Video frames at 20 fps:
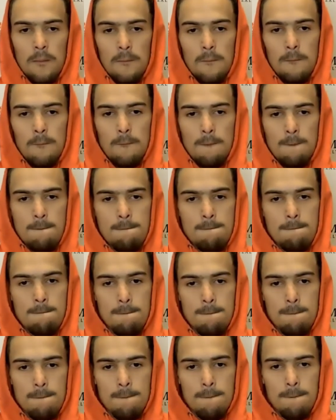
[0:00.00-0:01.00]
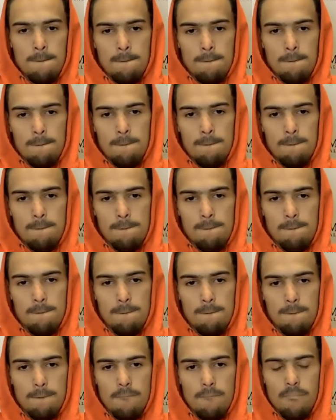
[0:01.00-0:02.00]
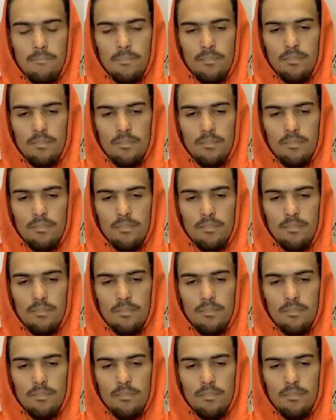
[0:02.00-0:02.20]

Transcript: Nobody speaks.